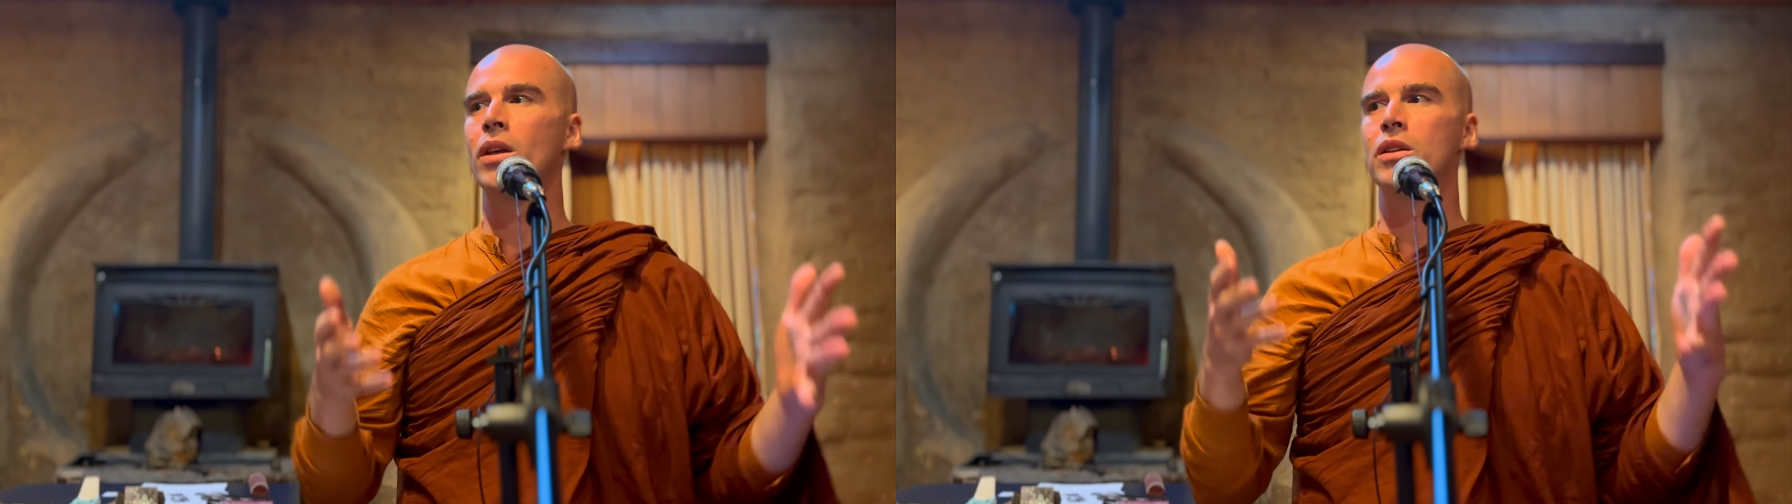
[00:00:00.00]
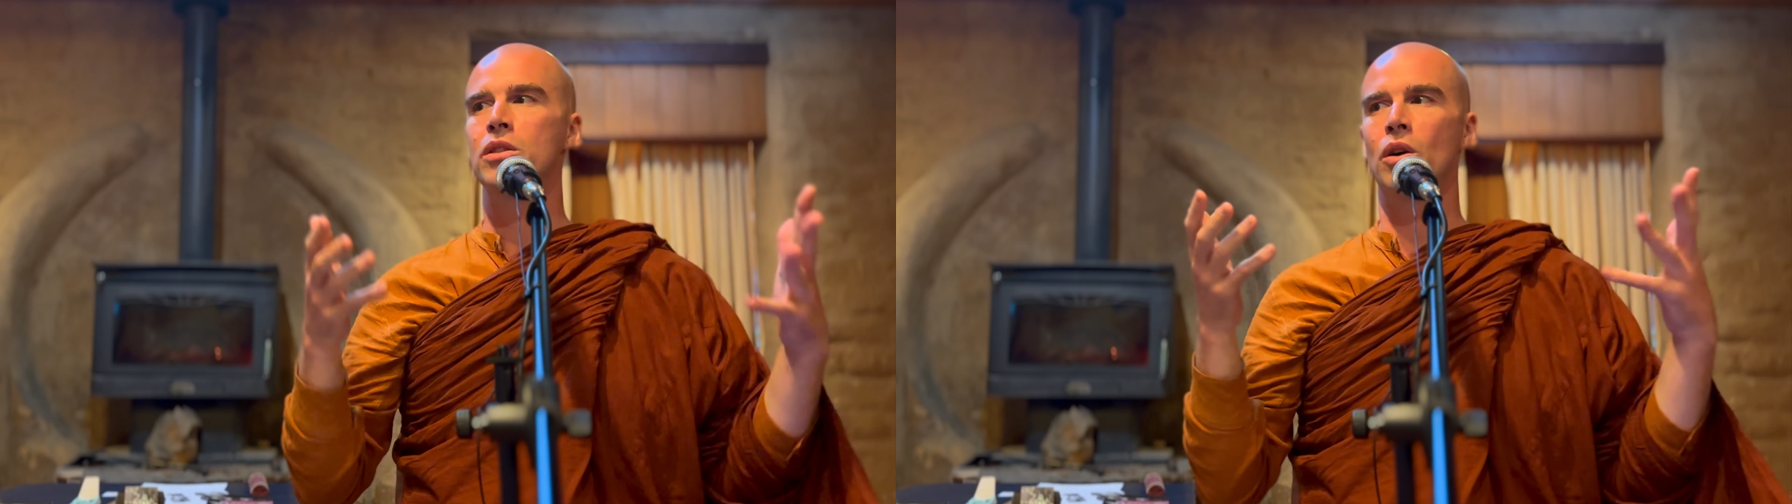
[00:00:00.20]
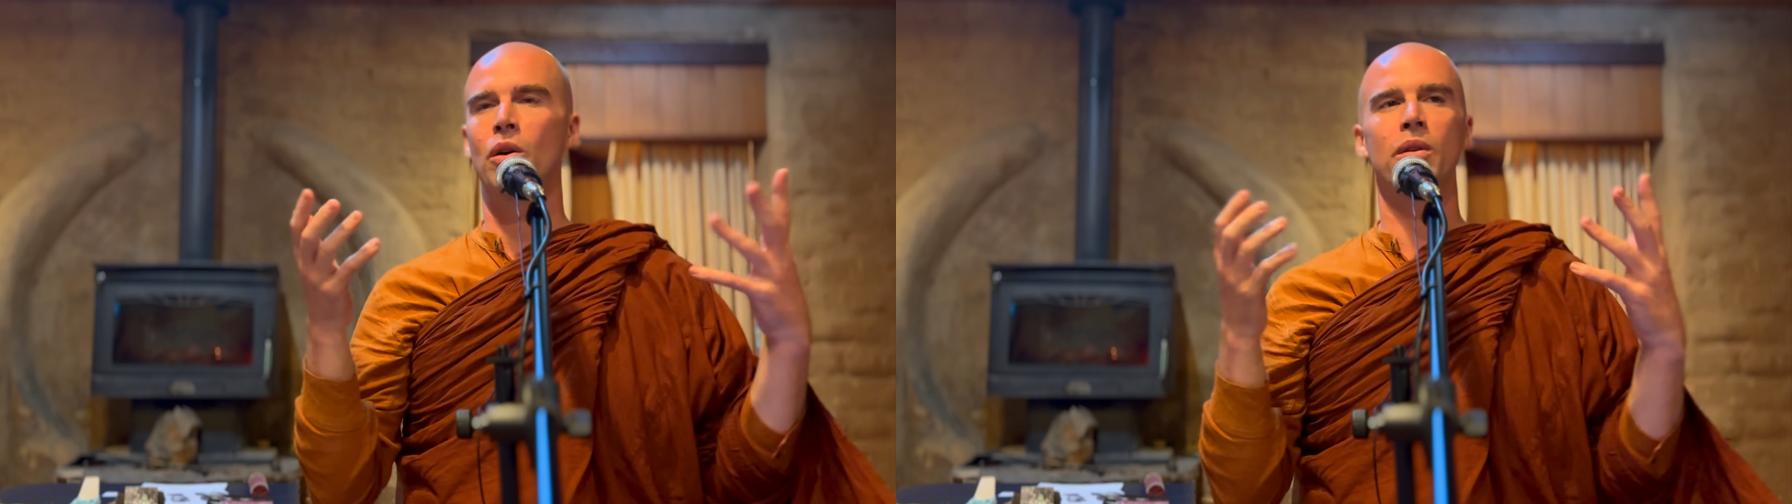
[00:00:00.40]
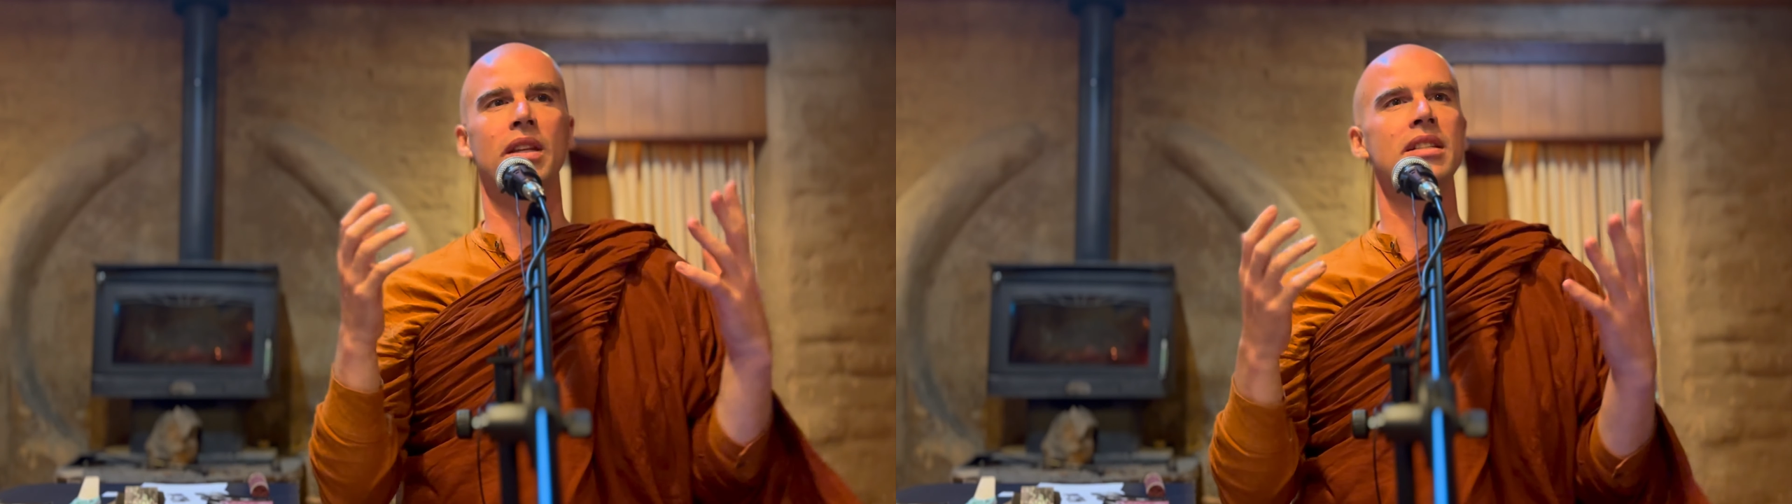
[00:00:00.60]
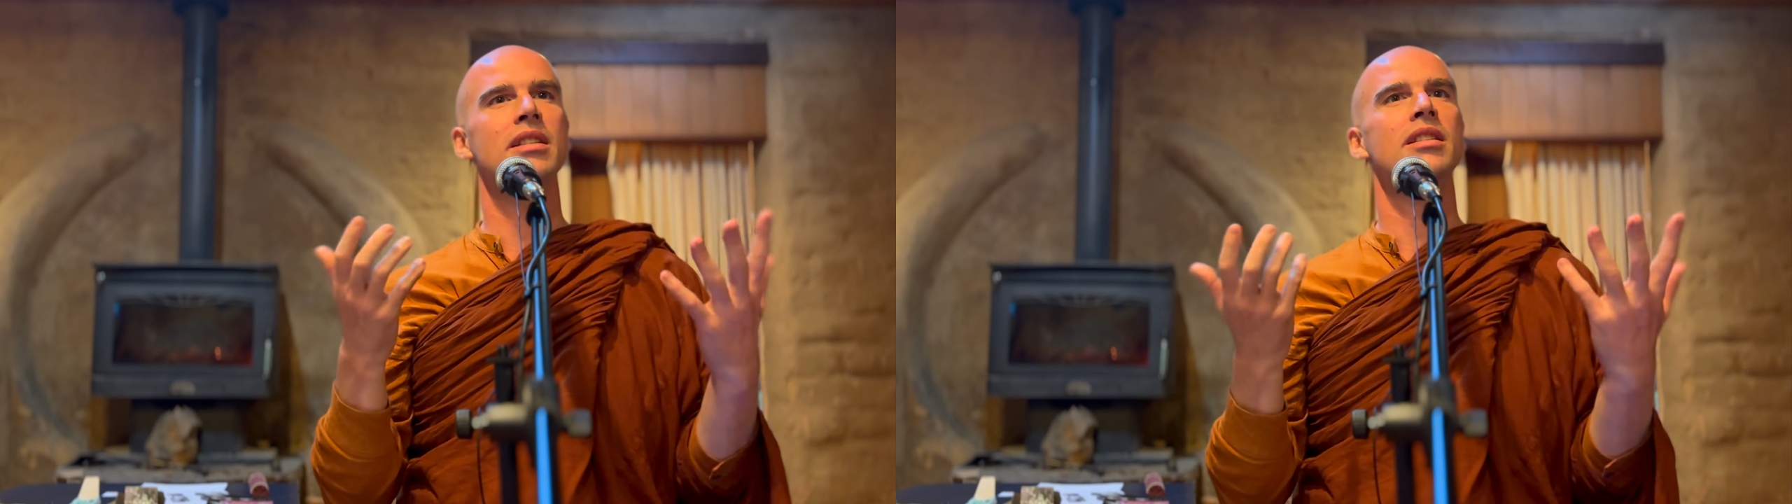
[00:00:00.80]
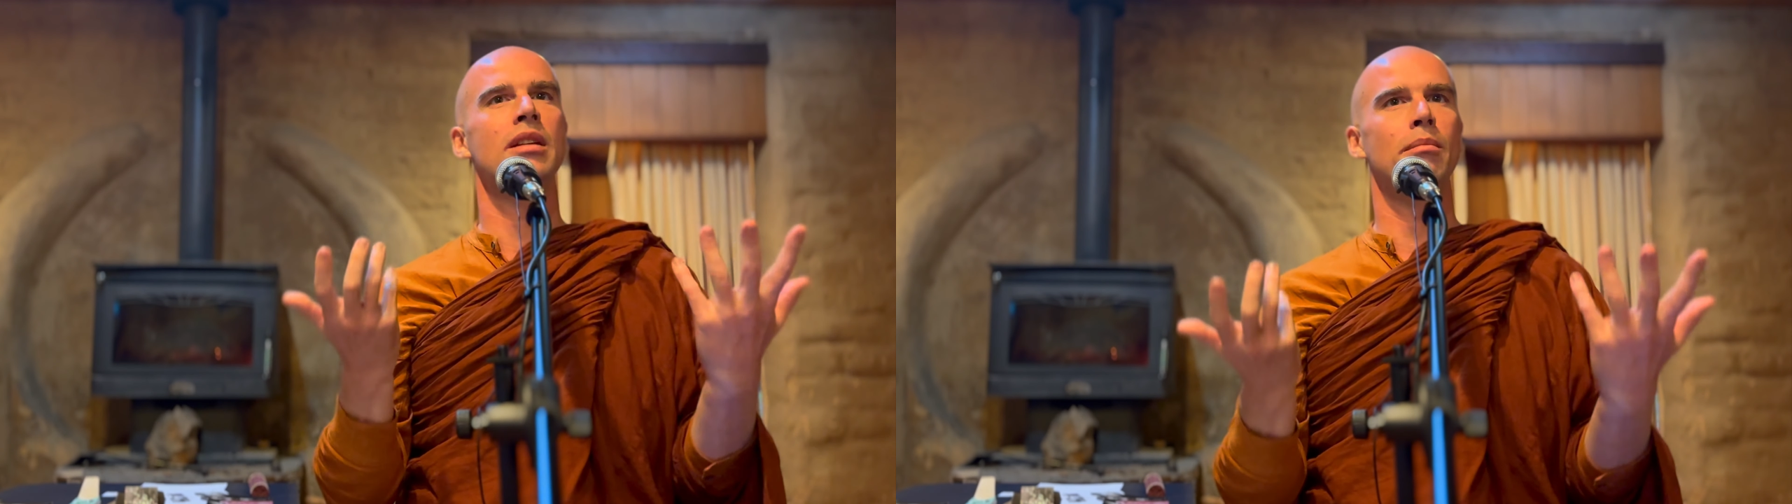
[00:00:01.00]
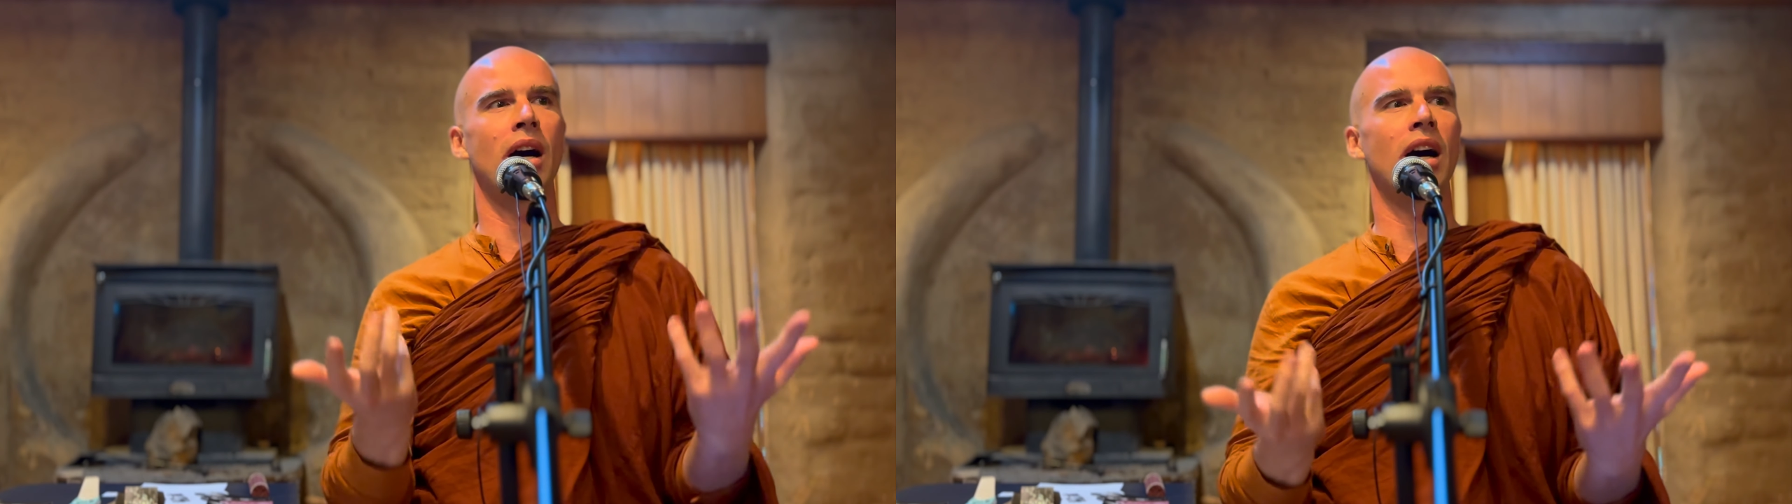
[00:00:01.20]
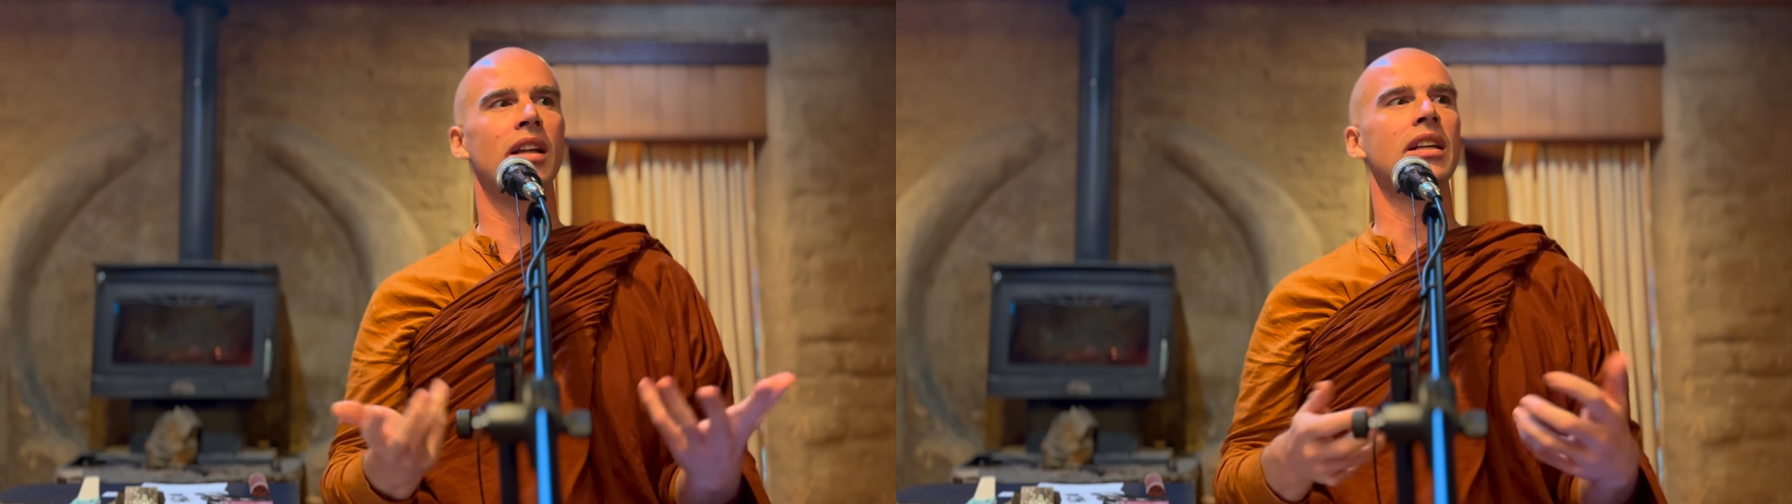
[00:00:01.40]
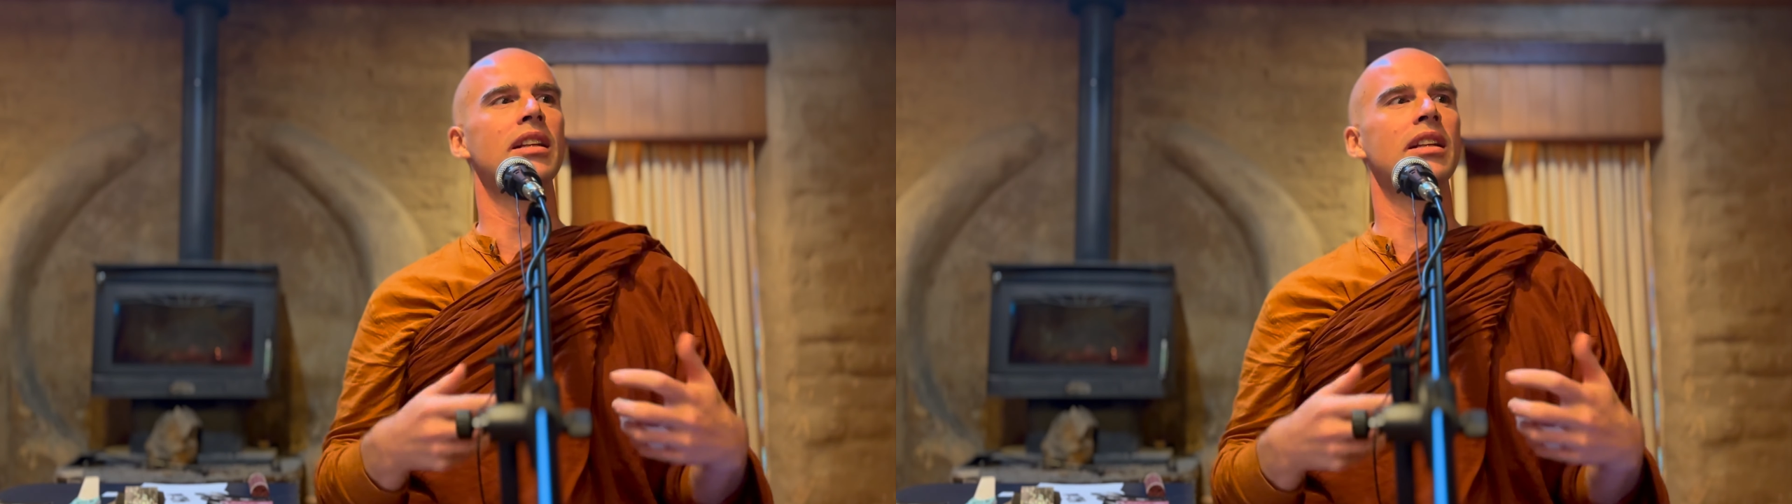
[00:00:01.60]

So this samadhi,